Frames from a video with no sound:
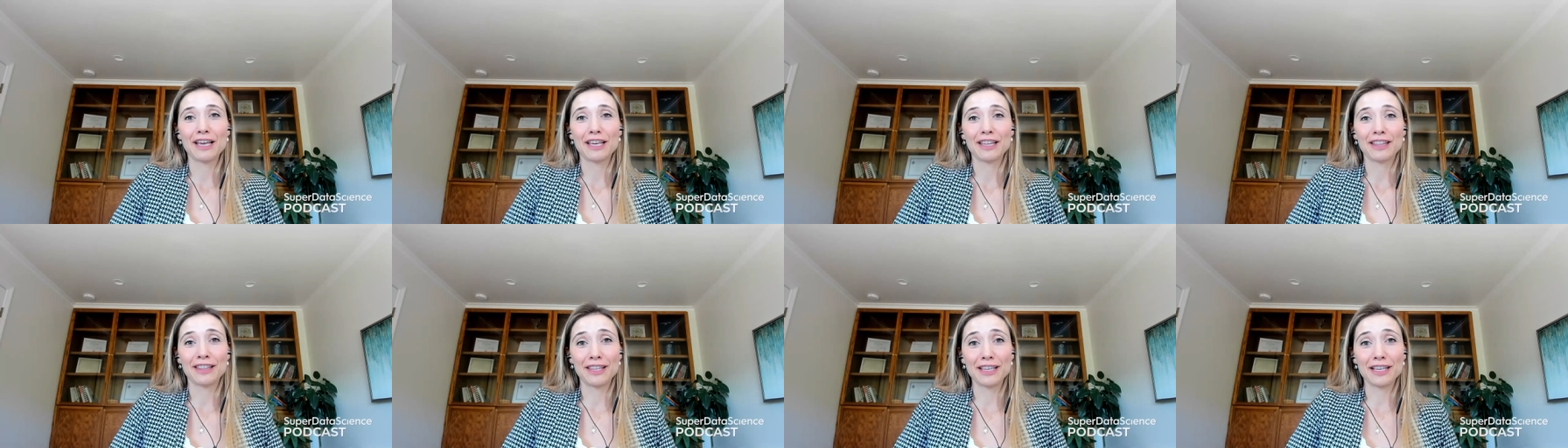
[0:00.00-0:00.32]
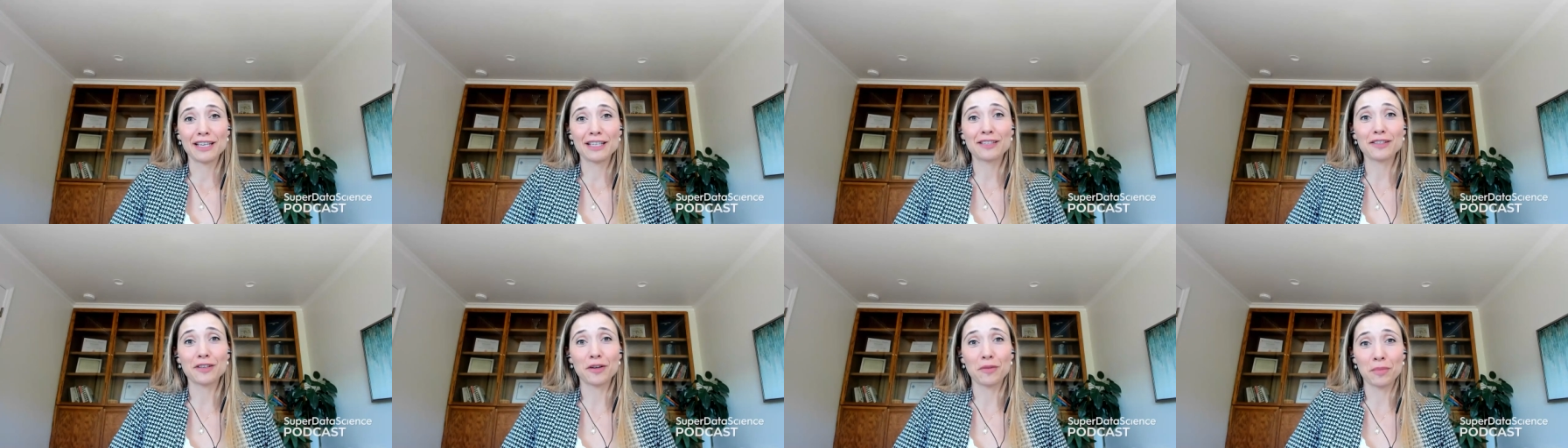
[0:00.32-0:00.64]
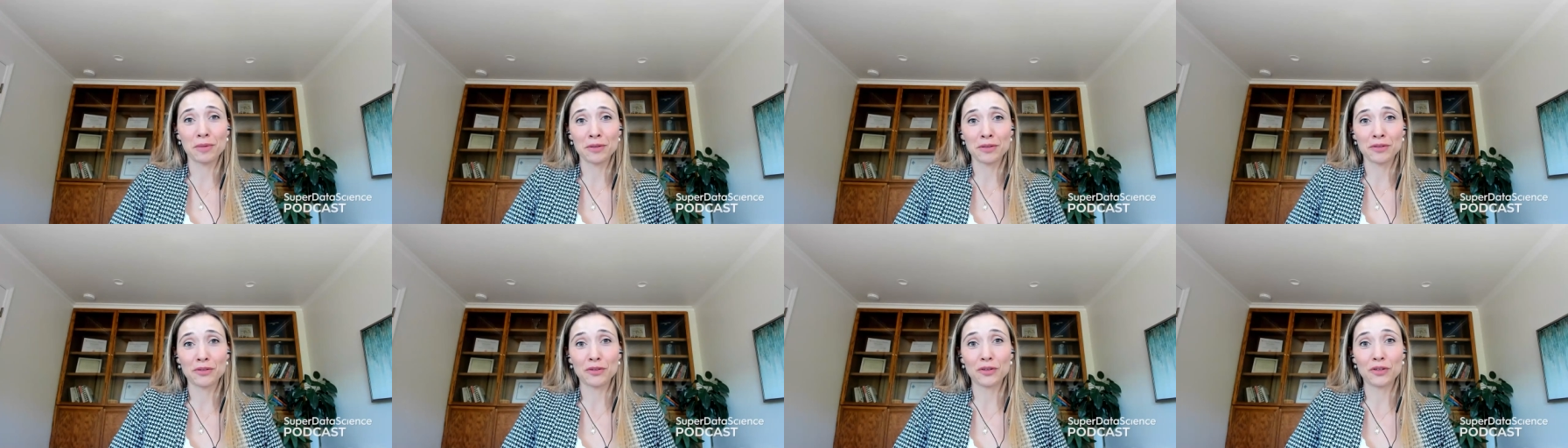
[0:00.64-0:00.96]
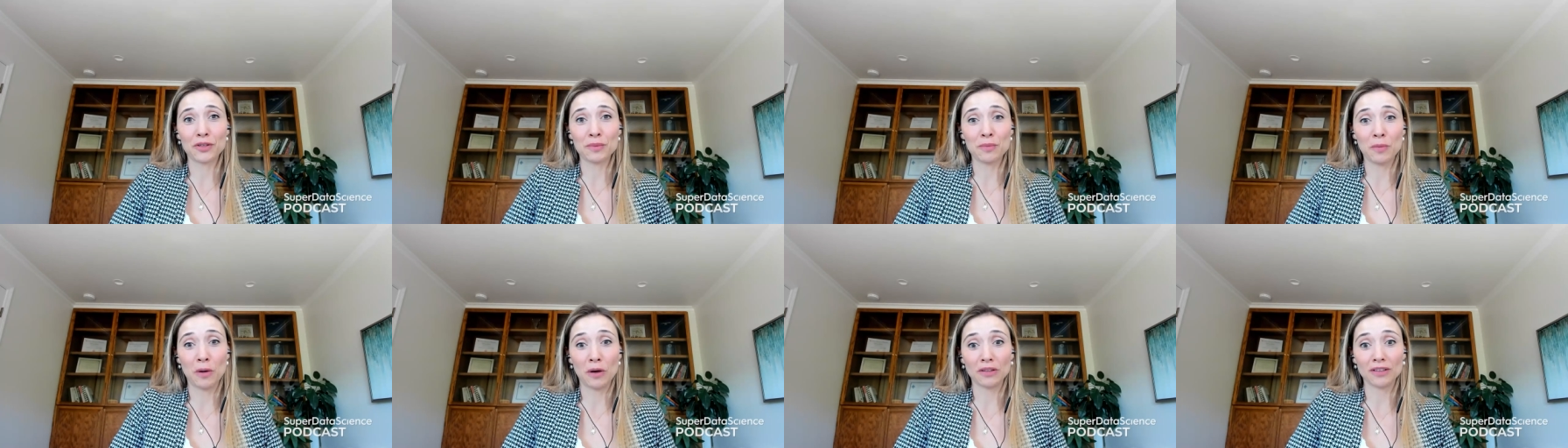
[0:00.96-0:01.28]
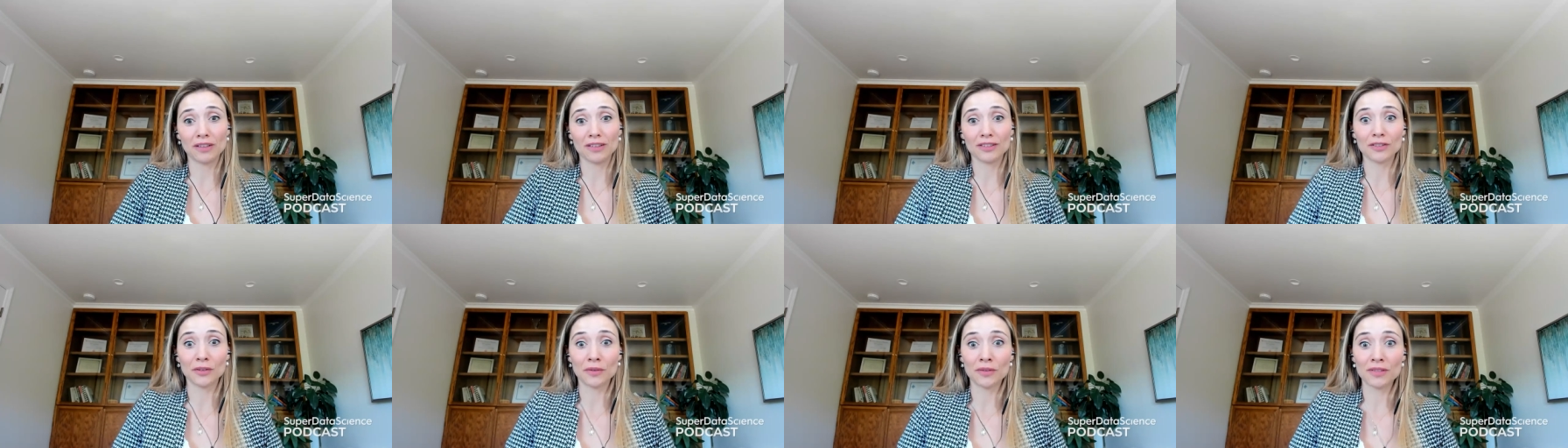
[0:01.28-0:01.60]
these open source
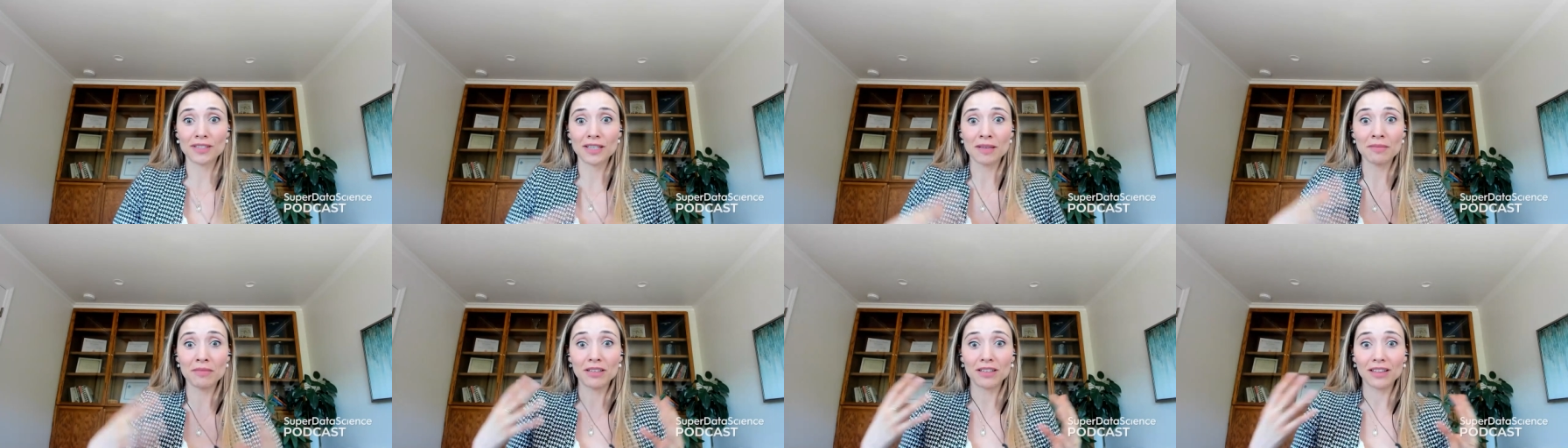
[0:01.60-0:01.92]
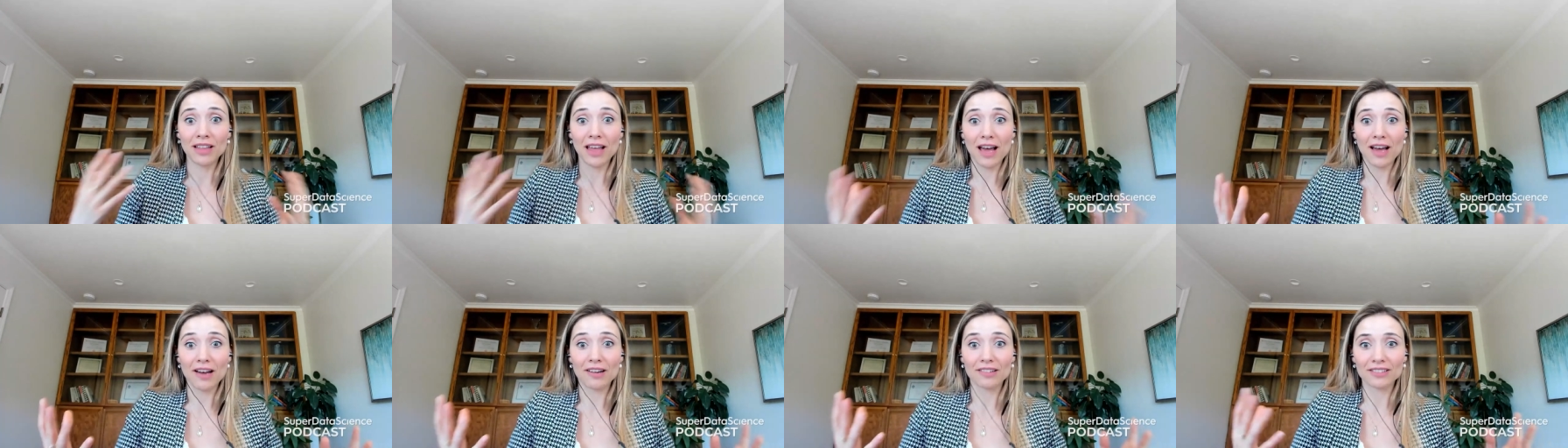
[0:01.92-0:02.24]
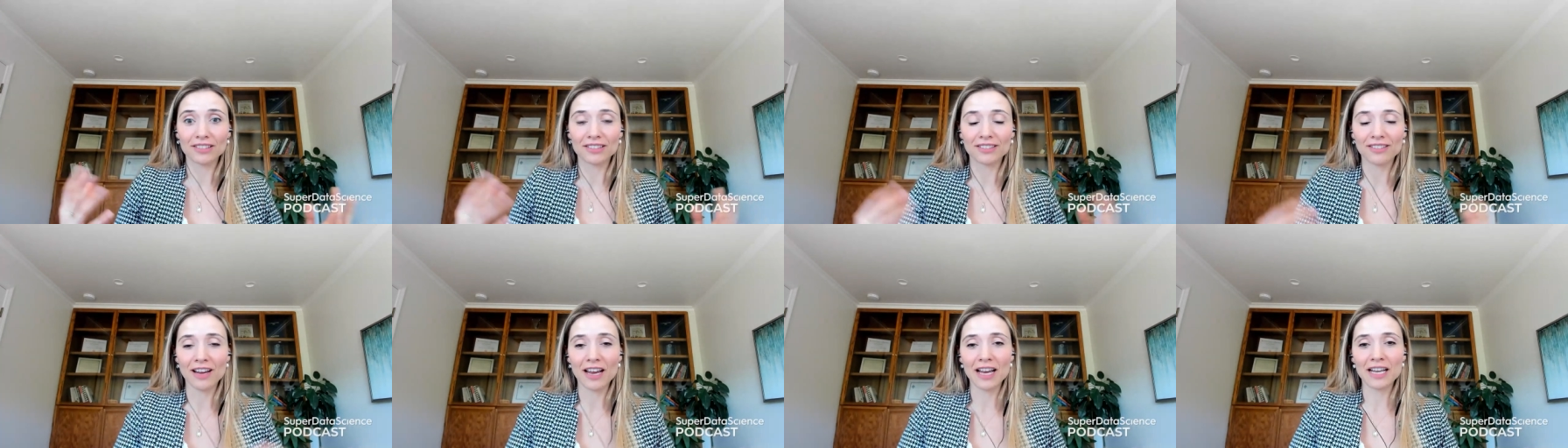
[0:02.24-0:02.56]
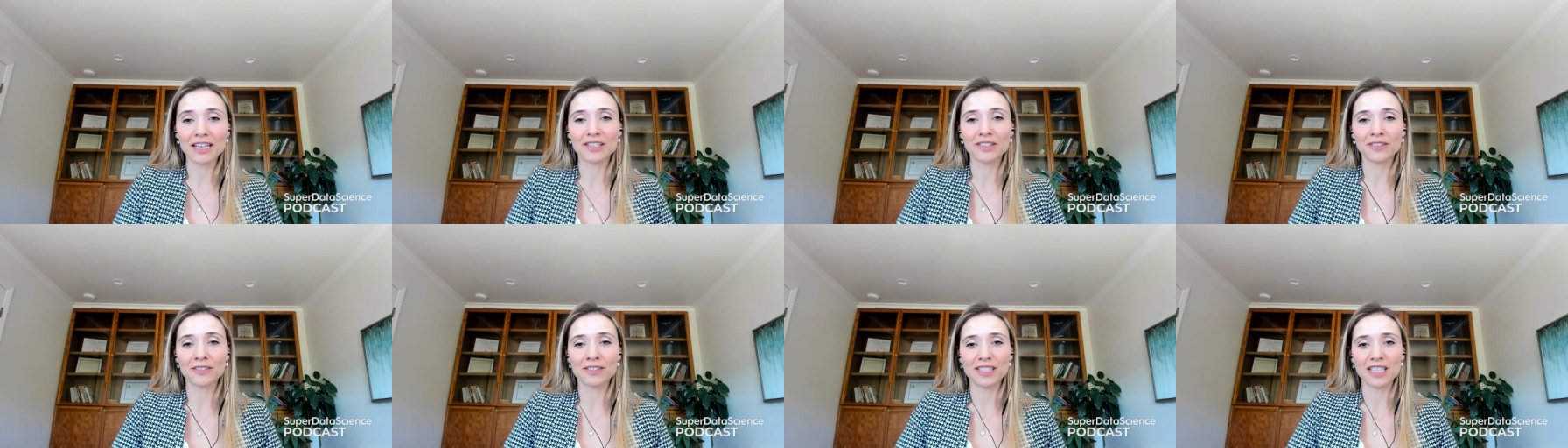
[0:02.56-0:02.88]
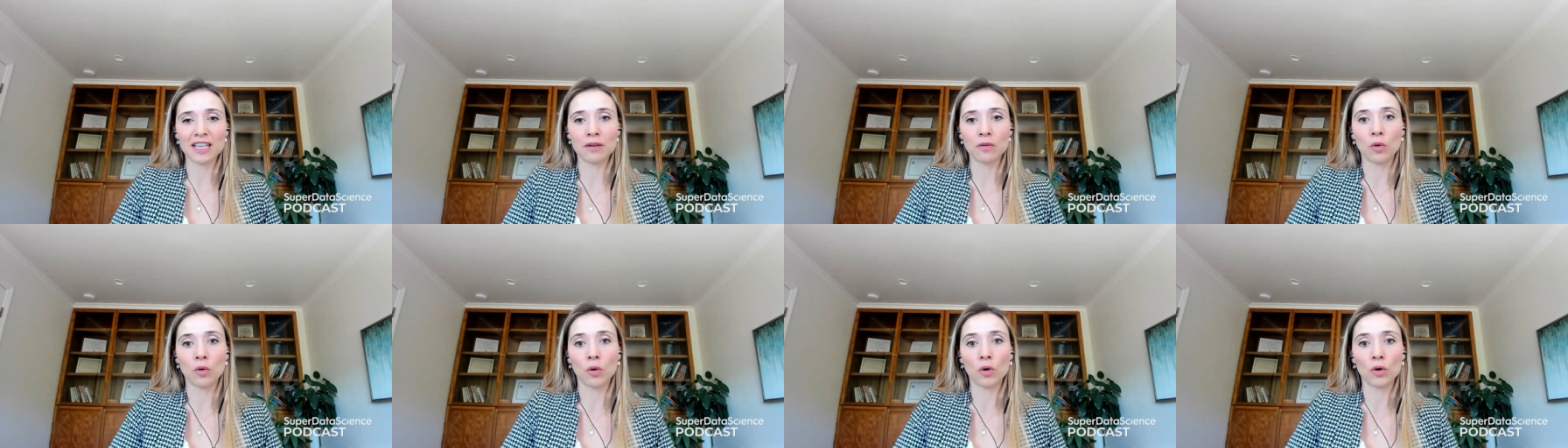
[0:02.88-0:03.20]
models on some cloud right on
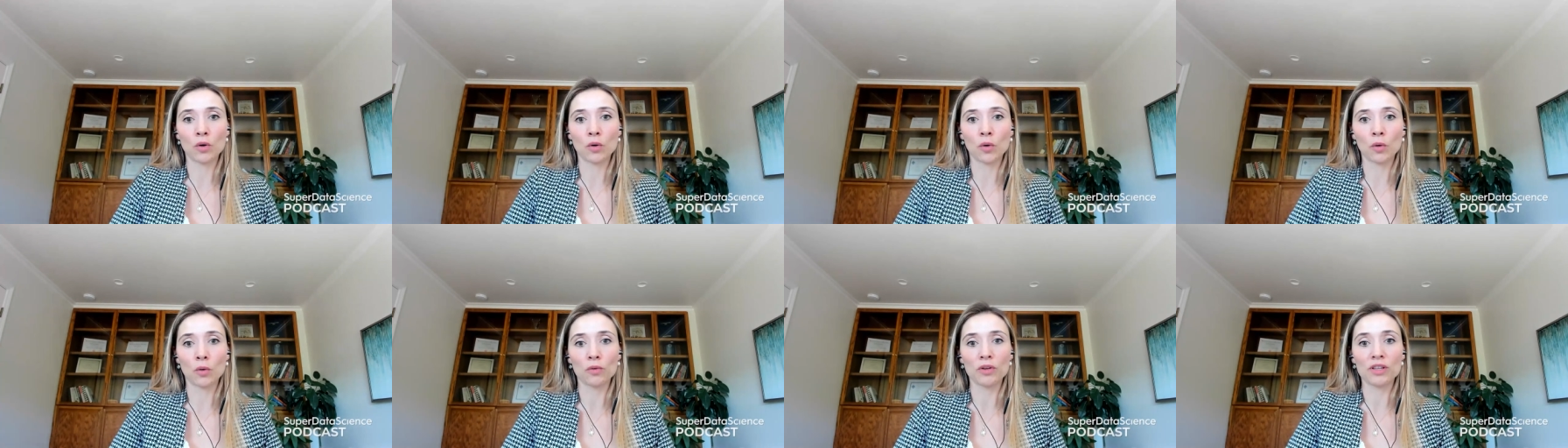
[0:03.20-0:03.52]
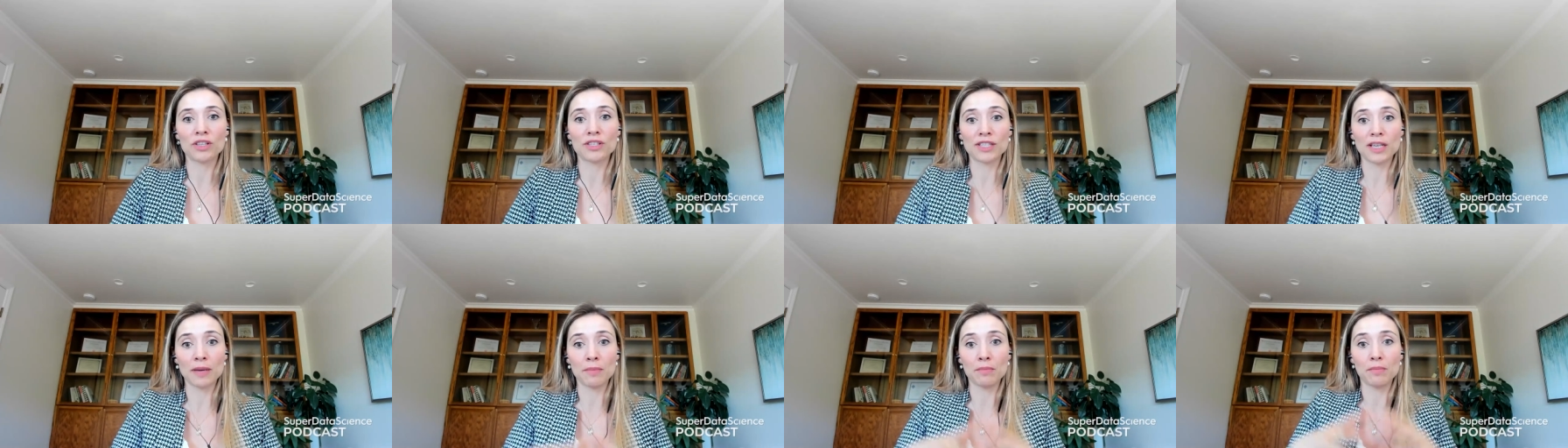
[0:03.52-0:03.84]
some or, or with some